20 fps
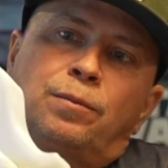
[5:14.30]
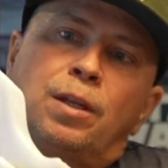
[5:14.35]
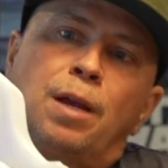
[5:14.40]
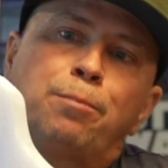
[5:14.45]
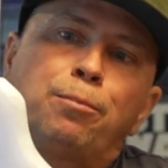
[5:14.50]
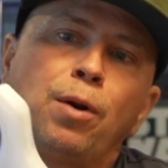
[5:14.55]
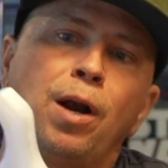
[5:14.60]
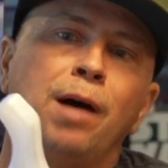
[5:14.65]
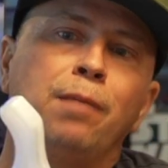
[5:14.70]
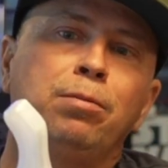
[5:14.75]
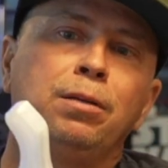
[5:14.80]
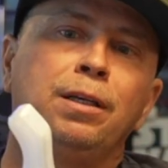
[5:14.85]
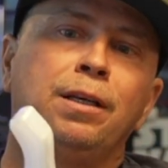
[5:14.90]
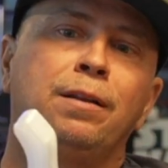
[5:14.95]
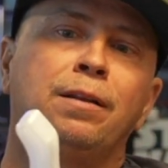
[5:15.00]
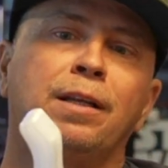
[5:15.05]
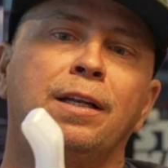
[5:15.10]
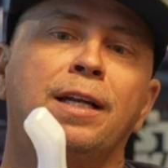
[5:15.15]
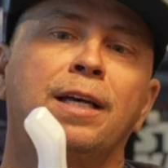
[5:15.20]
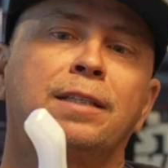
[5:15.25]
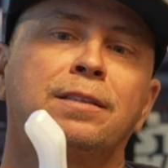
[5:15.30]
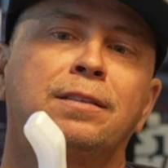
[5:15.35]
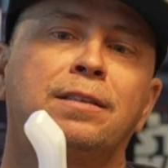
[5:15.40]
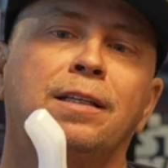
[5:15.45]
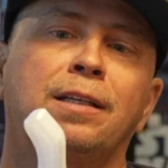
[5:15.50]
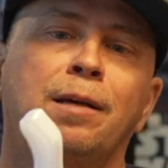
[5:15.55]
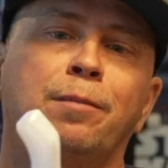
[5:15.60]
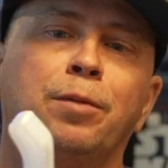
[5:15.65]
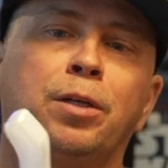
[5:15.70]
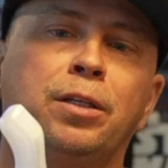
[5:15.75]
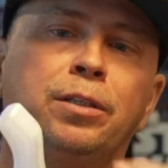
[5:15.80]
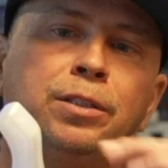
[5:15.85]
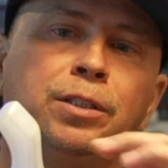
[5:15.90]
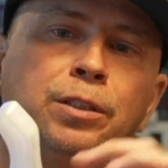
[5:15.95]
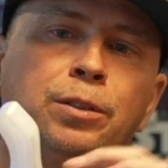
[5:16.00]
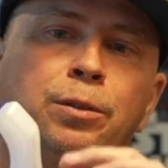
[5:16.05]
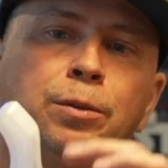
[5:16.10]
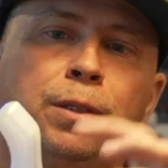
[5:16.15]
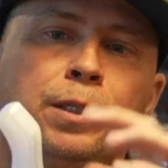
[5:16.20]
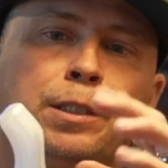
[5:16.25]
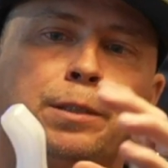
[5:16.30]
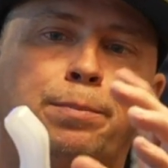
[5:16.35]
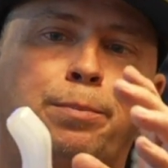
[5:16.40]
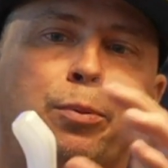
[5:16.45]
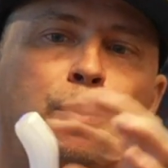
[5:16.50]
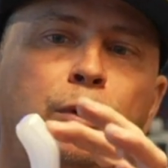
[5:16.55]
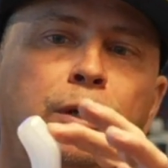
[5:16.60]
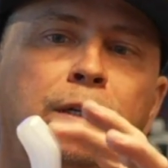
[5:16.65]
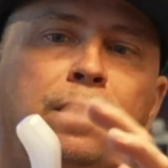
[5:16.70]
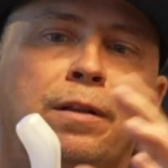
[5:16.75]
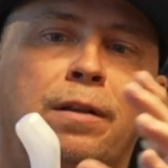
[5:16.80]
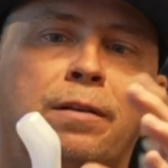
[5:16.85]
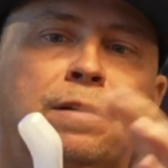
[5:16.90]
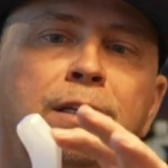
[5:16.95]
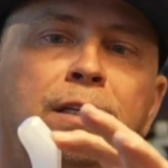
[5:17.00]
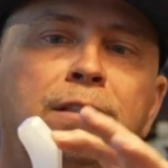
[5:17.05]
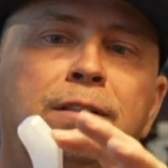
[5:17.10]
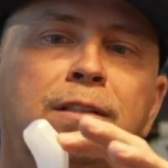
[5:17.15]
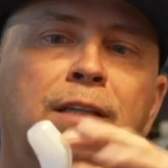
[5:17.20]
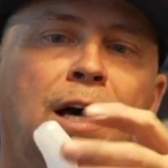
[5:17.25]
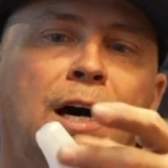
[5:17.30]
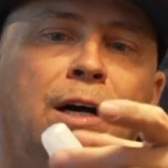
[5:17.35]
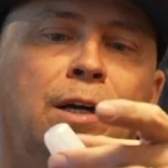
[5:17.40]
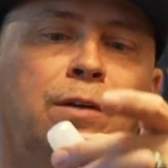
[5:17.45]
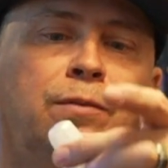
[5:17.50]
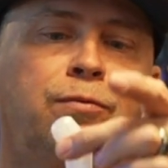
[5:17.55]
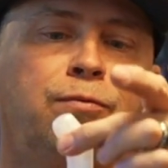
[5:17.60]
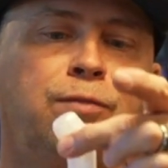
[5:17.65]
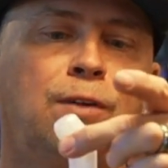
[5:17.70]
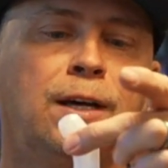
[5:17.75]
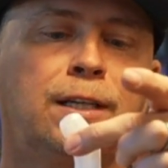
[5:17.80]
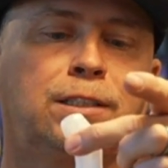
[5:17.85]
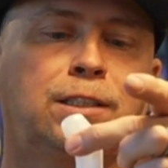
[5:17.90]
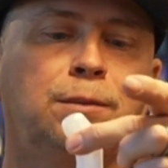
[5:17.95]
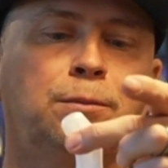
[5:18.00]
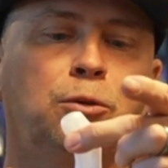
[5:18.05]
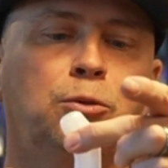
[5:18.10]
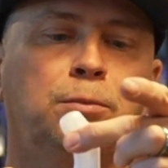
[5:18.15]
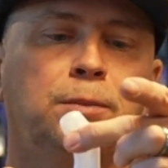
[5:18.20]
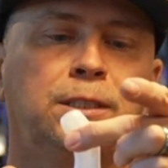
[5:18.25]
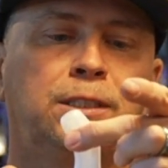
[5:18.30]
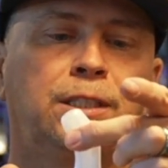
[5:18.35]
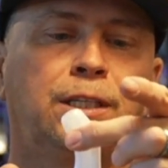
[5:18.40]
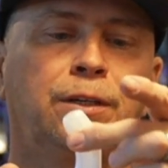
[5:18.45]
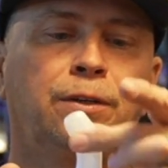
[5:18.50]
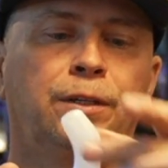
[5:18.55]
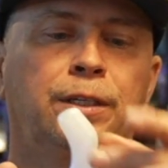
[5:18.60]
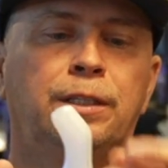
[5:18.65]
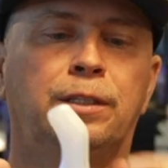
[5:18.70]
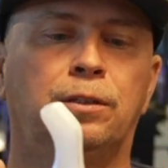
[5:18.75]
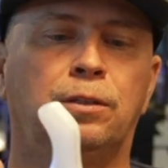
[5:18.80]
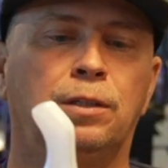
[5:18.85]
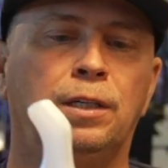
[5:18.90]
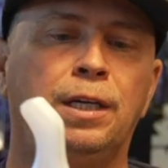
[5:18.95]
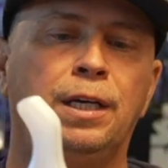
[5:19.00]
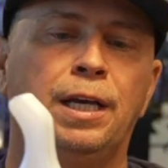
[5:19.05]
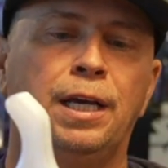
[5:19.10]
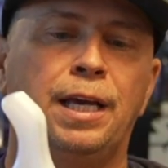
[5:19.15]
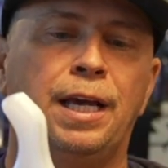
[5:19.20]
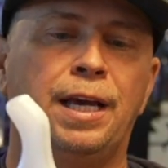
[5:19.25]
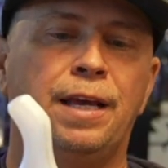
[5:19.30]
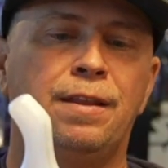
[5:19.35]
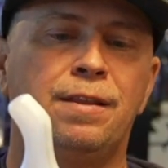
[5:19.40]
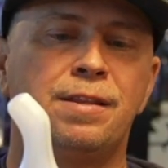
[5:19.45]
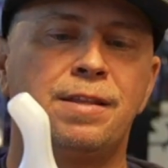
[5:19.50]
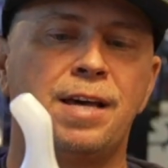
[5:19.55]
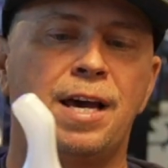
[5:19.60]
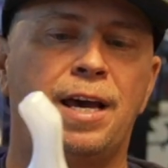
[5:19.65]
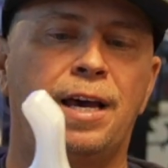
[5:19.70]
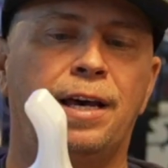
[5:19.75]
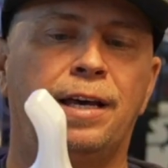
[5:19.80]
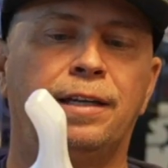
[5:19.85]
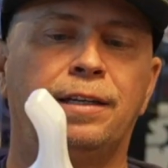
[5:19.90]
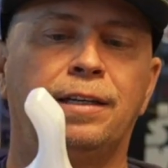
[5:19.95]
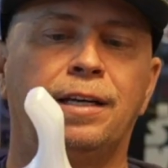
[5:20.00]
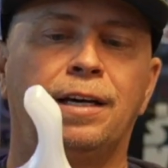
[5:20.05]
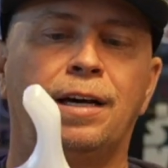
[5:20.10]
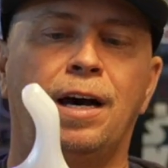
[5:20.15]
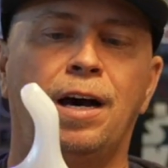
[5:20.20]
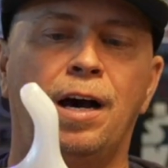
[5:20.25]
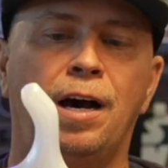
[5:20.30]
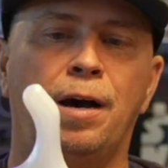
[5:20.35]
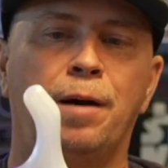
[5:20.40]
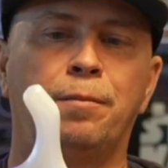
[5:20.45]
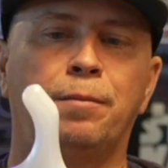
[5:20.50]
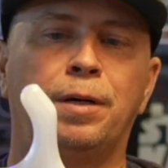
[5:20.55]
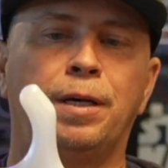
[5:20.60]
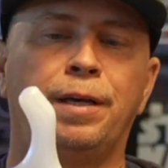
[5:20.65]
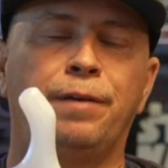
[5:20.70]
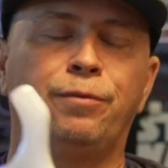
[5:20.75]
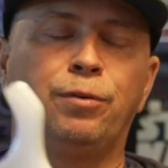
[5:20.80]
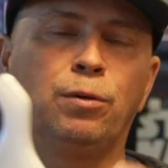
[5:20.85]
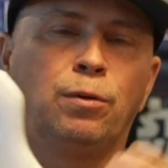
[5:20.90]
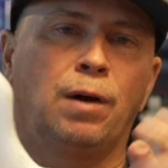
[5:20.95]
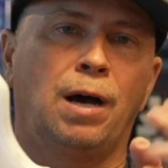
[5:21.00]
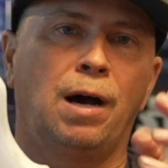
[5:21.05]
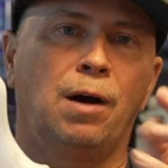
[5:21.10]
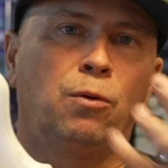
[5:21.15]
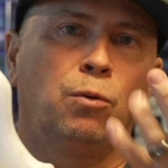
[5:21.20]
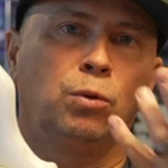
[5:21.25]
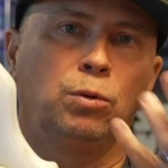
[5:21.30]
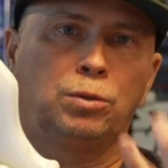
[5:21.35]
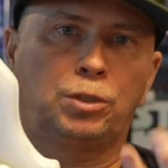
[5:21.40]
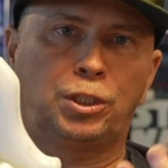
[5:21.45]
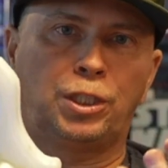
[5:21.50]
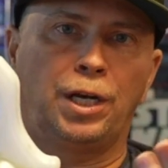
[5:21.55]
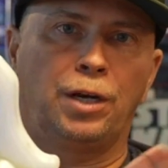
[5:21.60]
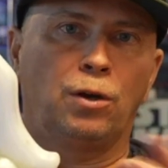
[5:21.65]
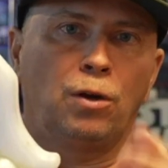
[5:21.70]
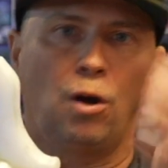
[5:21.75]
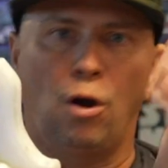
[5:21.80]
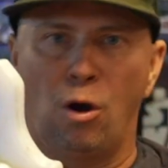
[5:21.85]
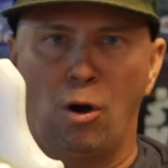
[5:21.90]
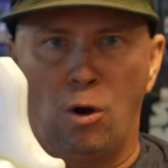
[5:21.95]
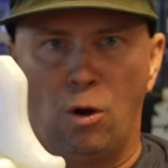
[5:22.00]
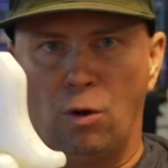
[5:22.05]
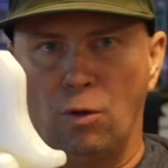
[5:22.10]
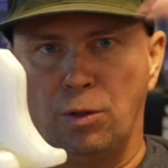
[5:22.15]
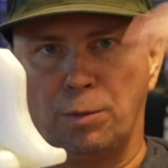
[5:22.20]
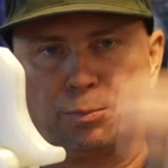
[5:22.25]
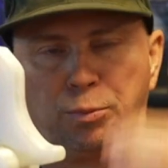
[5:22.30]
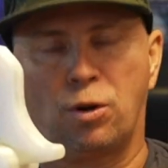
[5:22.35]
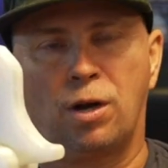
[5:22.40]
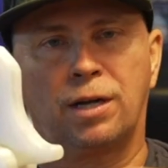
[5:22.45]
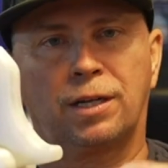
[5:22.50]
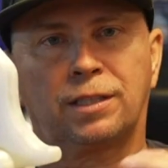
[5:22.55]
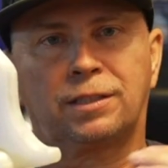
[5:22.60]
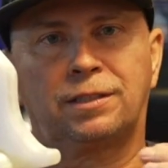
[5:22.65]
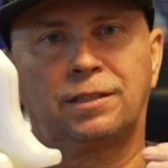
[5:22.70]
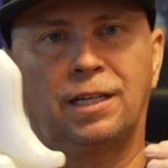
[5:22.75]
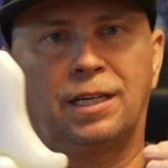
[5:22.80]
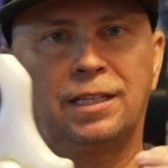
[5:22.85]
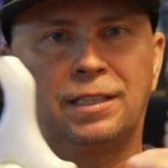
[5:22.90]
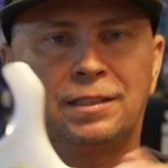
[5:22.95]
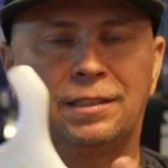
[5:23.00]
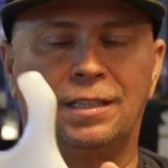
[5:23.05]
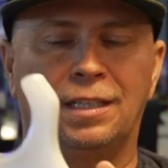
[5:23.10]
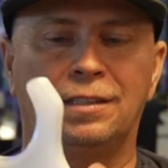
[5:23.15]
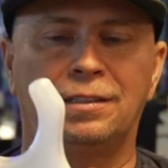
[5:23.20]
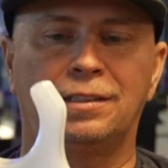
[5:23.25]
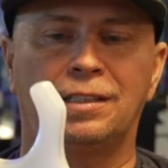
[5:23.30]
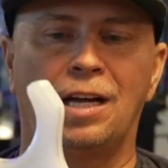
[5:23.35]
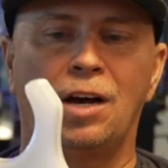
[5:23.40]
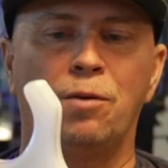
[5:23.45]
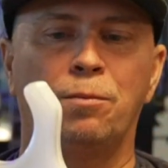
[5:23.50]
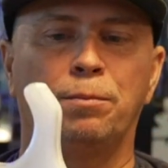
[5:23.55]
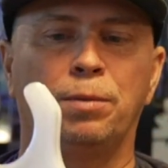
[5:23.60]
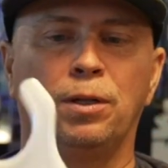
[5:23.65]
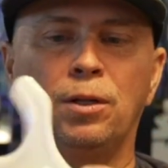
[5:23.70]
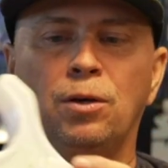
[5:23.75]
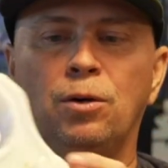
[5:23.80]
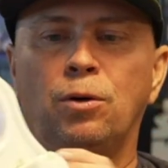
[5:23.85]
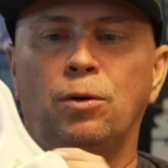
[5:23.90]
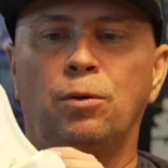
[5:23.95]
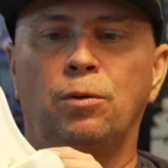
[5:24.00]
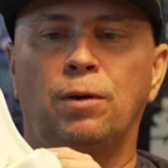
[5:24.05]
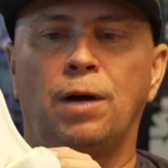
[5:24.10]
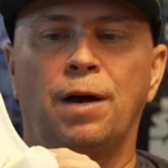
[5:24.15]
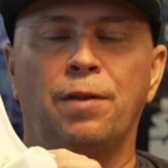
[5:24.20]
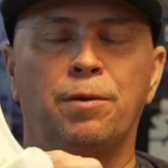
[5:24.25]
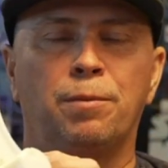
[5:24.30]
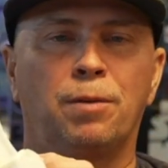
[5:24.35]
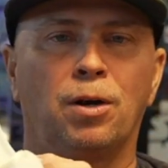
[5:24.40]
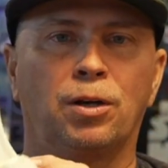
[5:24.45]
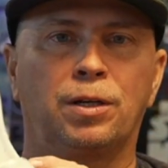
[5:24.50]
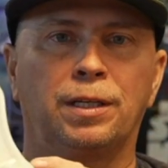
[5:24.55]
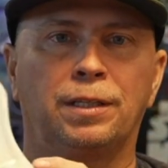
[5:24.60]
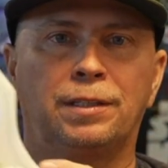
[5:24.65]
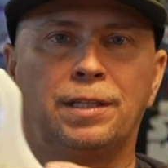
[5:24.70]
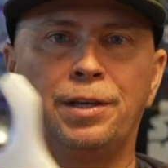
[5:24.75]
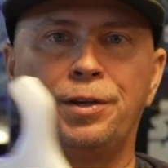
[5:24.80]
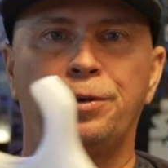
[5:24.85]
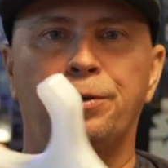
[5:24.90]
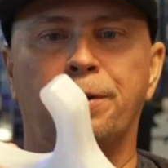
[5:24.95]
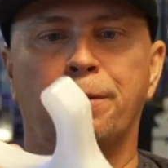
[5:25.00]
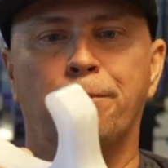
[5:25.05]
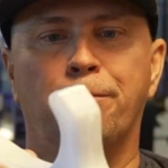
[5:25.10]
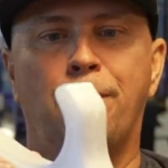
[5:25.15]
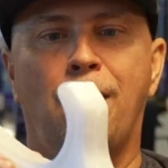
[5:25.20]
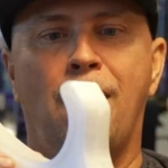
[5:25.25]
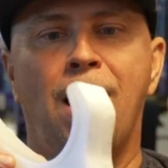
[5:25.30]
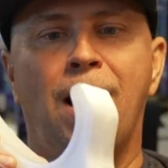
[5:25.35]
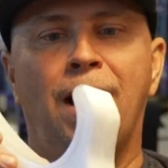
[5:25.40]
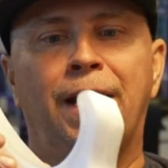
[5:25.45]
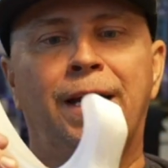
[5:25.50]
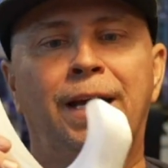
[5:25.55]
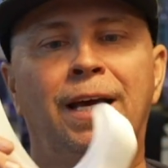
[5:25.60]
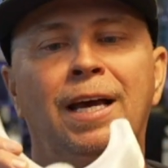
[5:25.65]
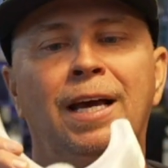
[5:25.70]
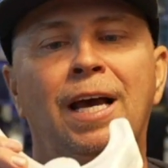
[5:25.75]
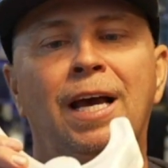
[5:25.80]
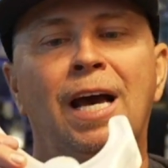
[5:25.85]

probably the next thing I'm going to do is print this out of flexible material, and then I will share all the products that exist down below on the market that you can buy.